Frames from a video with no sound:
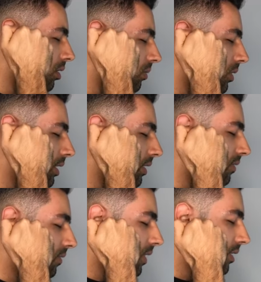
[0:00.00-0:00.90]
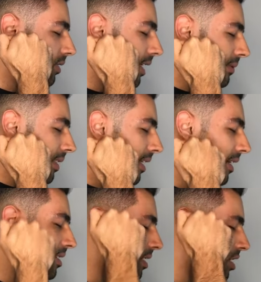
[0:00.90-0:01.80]
Really feel that
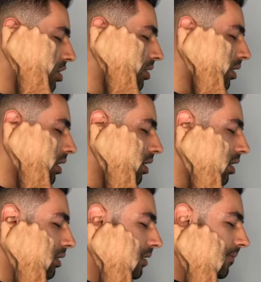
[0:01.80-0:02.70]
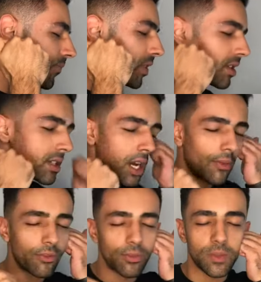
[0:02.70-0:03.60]
relaxation that's
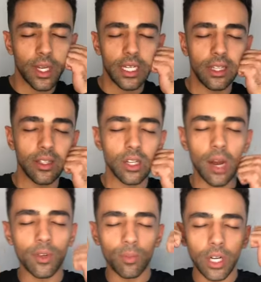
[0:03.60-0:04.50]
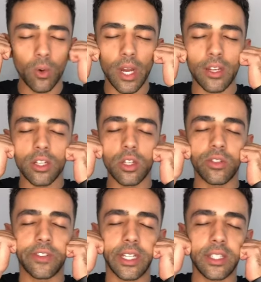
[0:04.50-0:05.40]
come from spending the time to bring awareness to
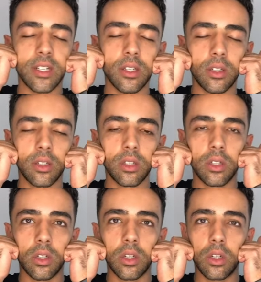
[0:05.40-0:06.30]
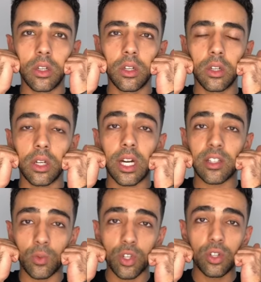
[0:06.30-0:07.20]
your face.
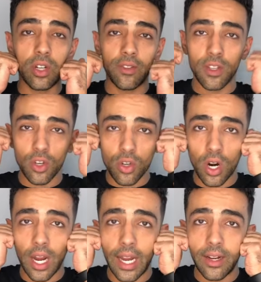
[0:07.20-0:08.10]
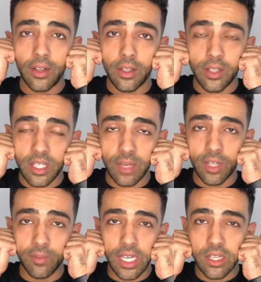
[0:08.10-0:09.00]
Guys, I want you to give this a try. Send
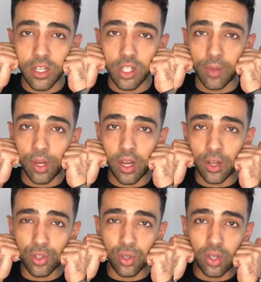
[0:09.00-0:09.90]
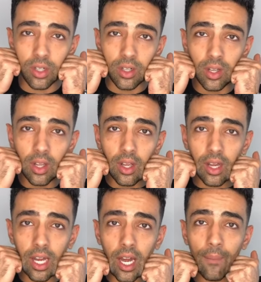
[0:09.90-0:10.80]
me a message, let me know how it's gone.
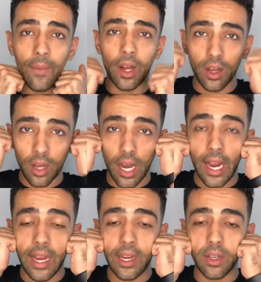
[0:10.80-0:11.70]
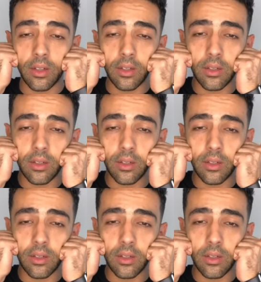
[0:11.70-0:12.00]
I